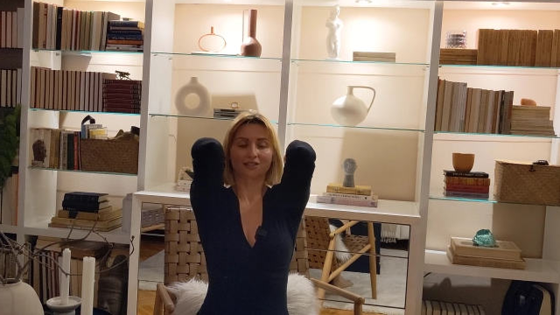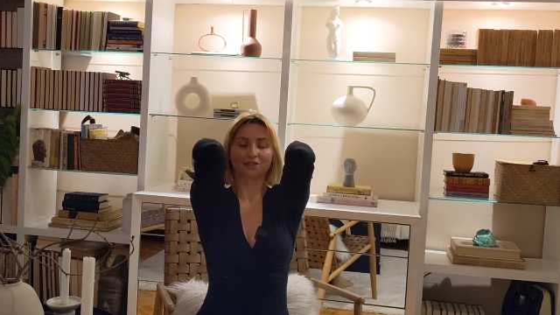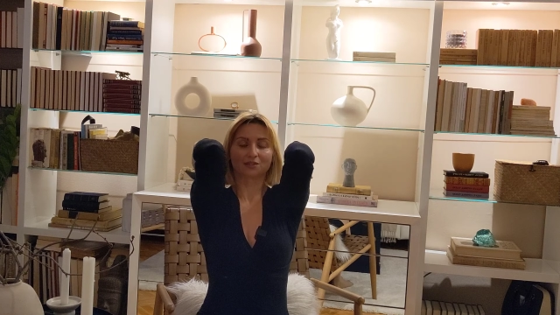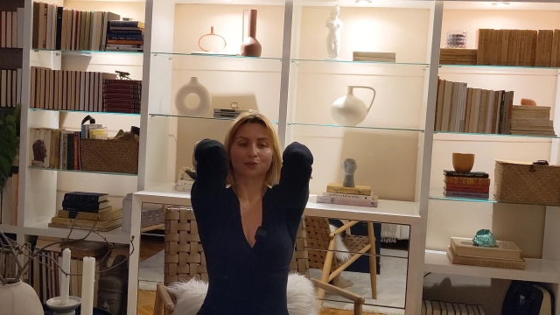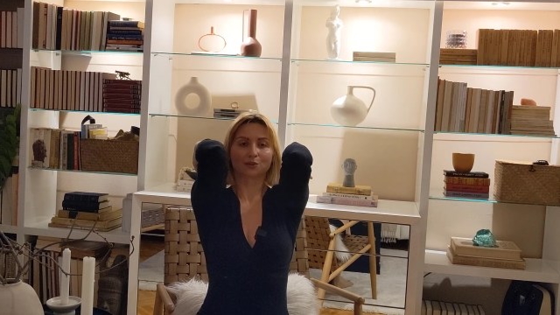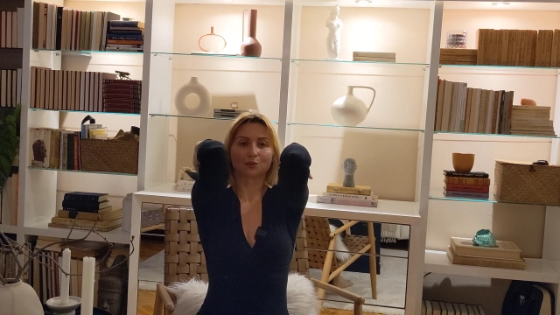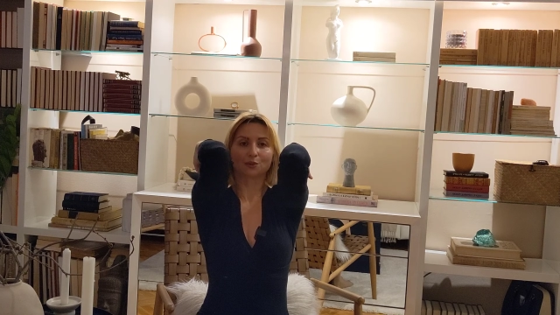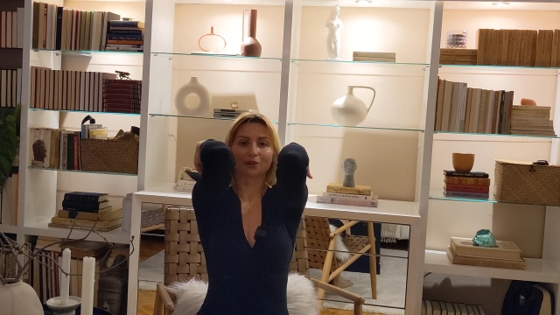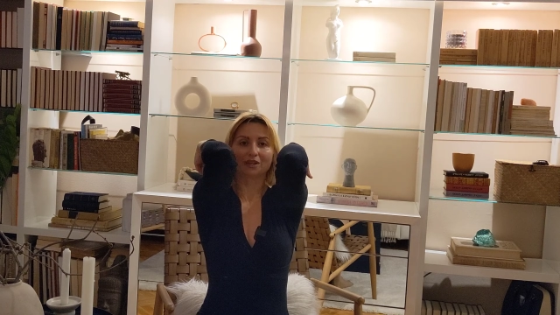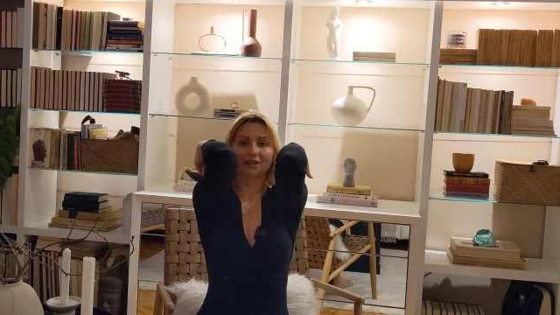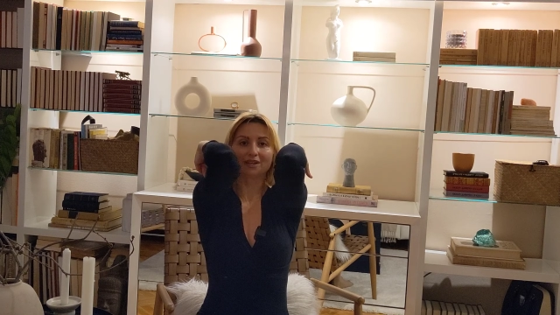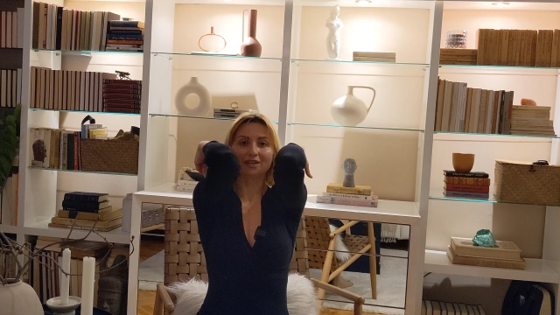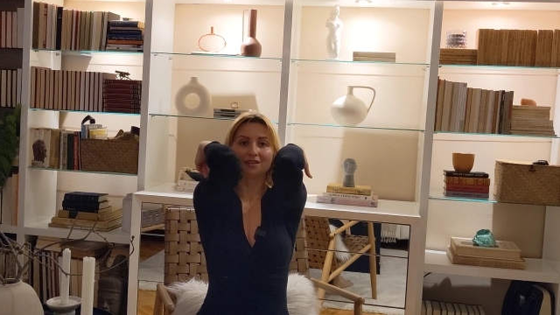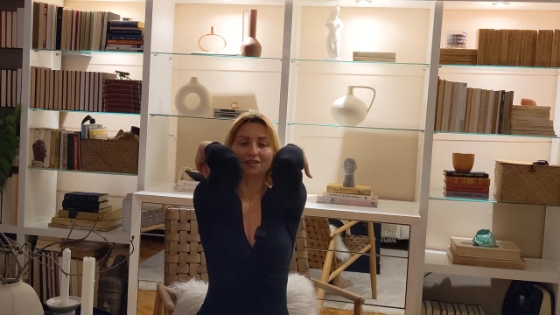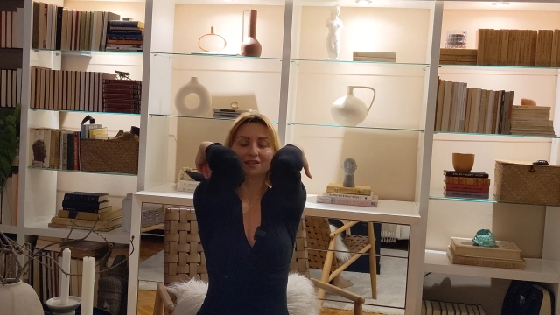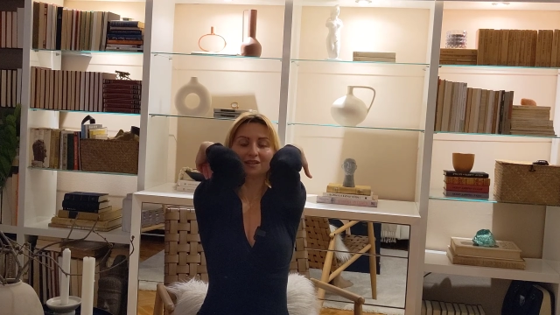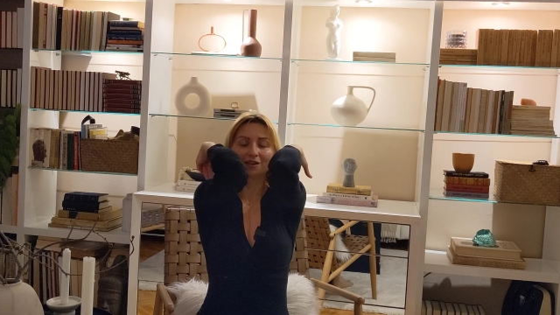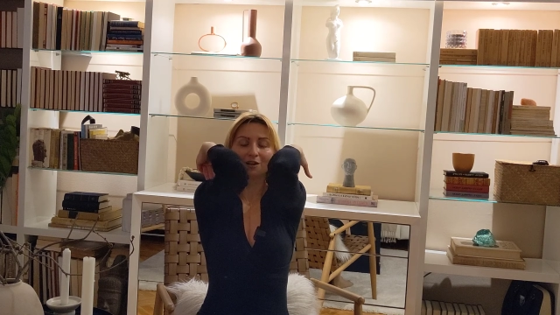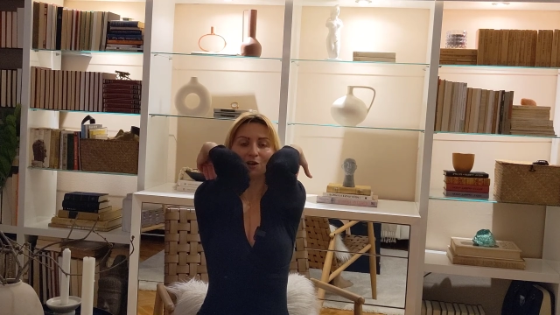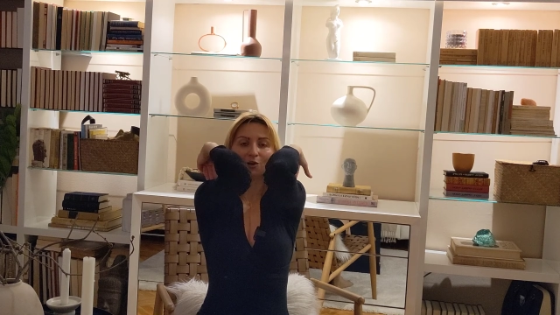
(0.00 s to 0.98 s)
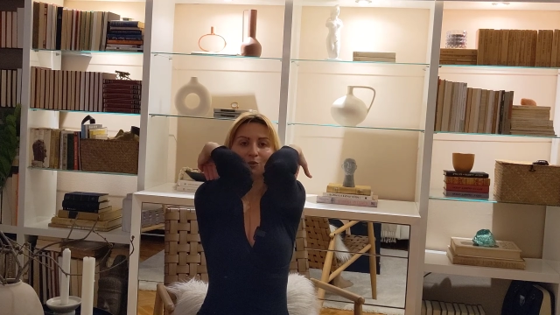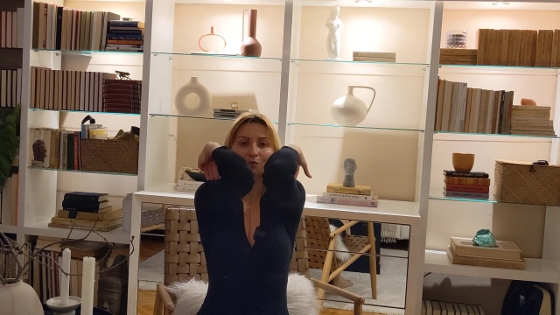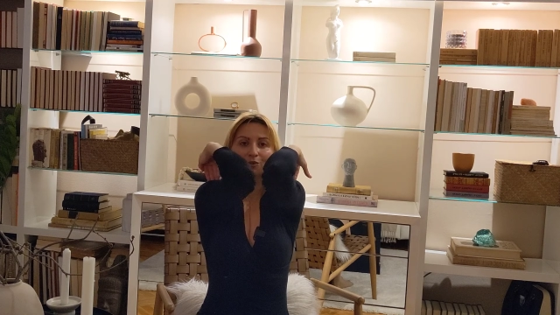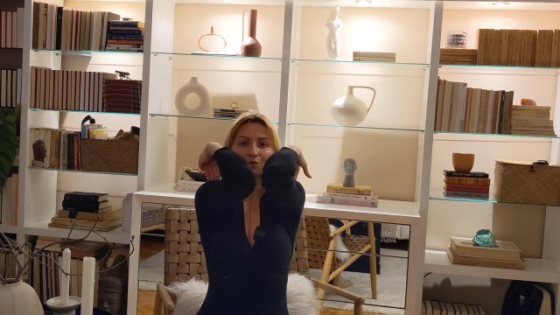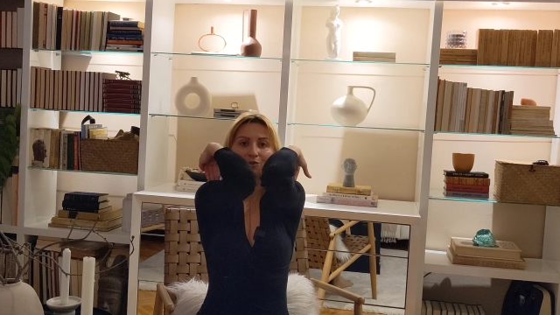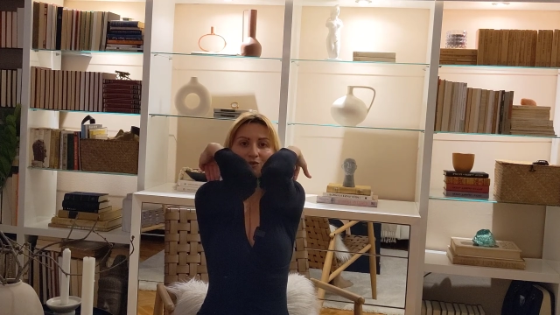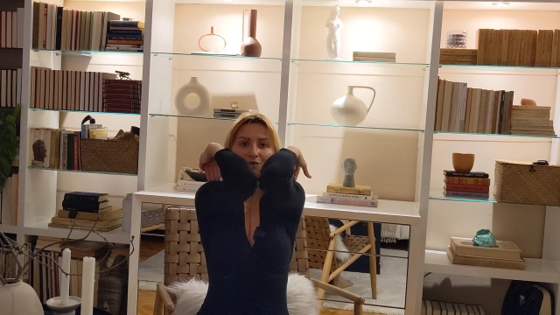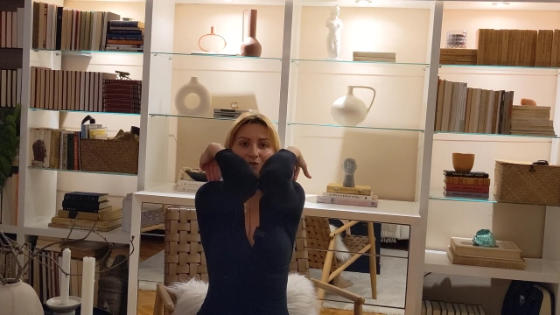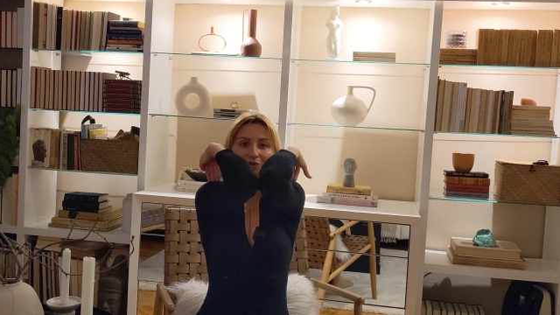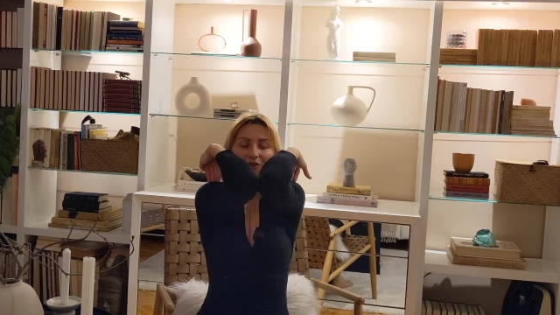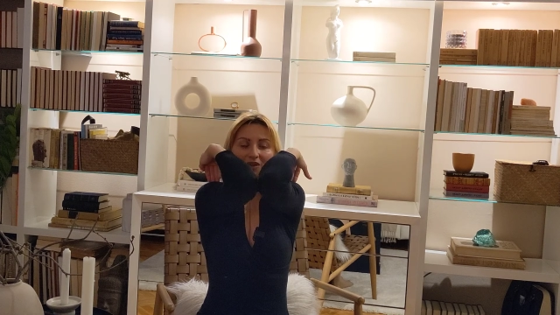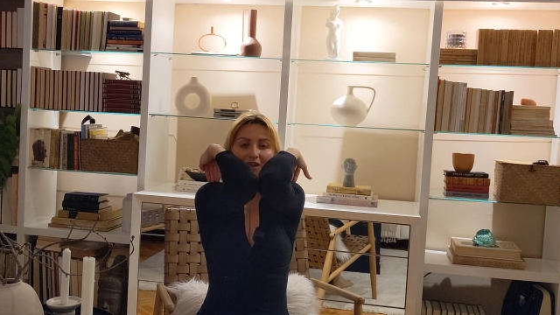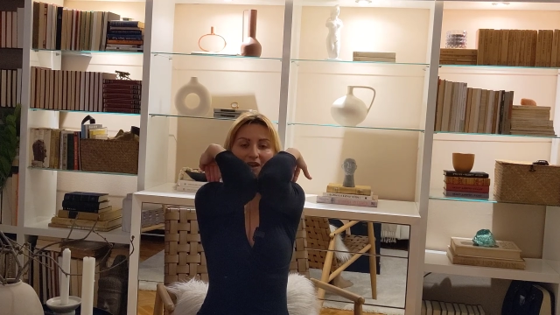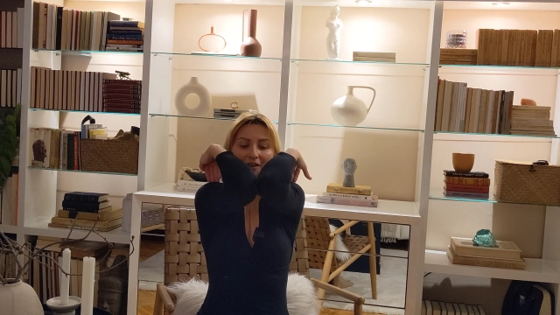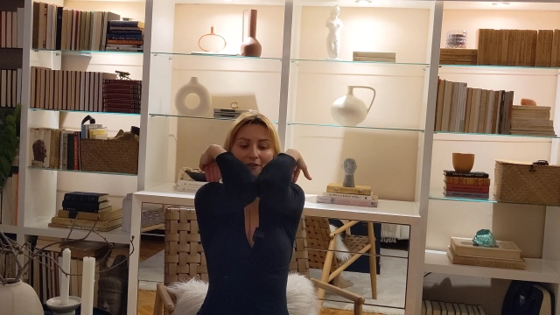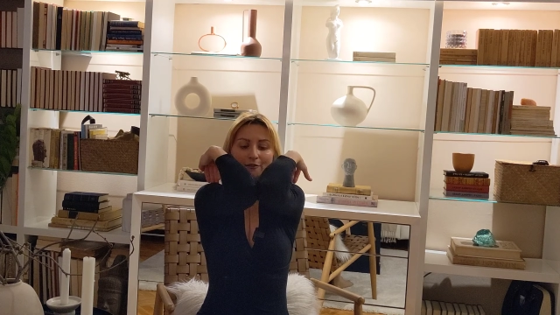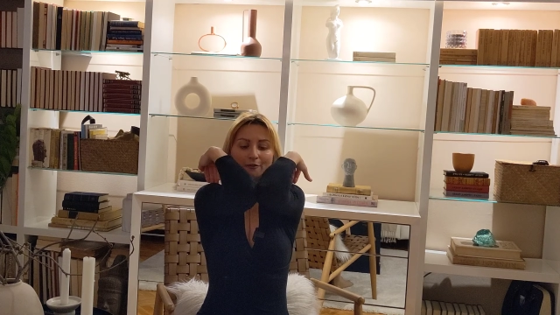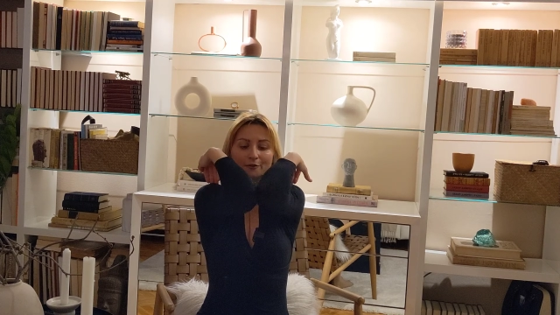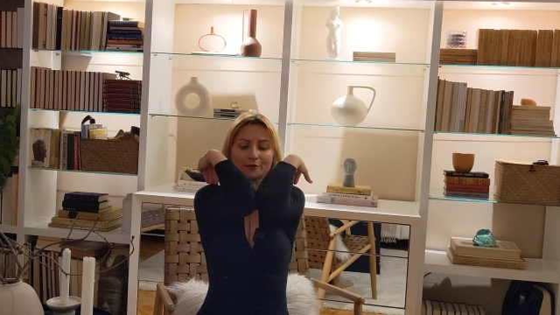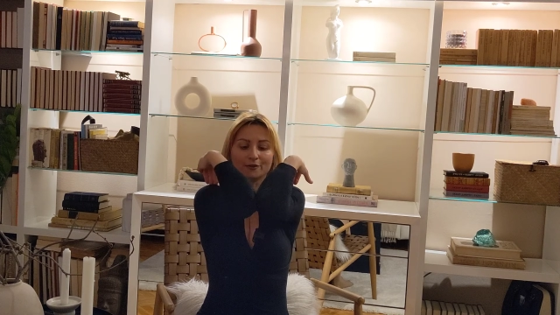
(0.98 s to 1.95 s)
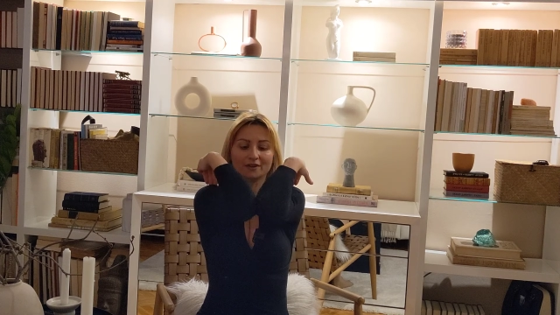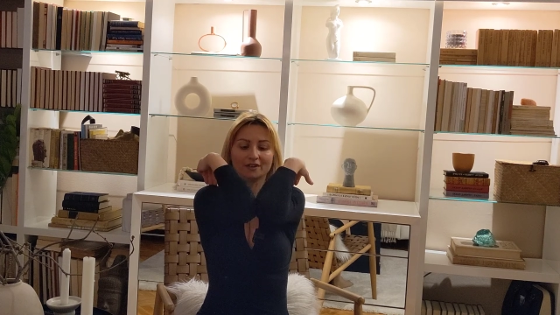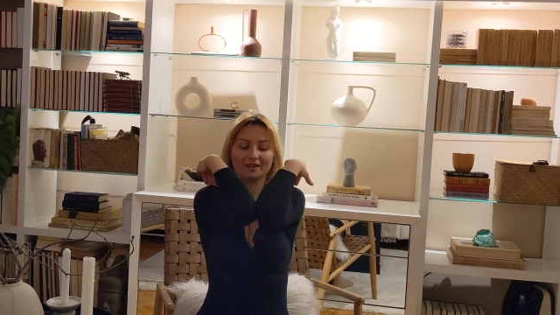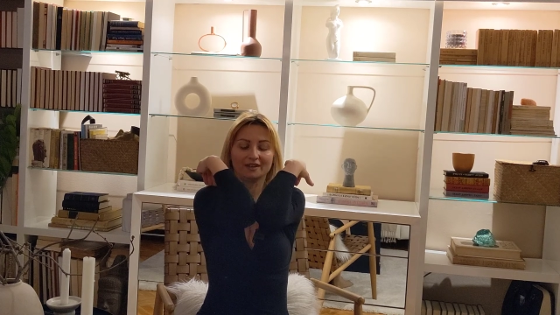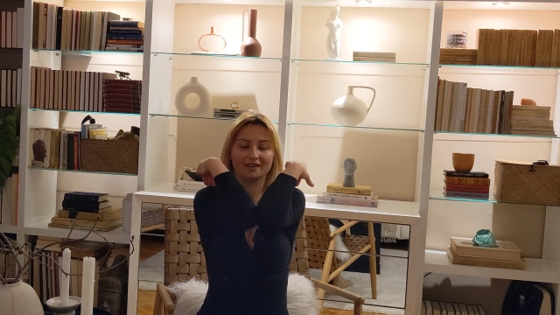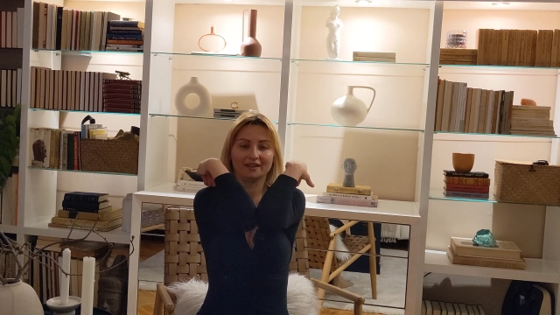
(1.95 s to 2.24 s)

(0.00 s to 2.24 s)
squeeze the elbows together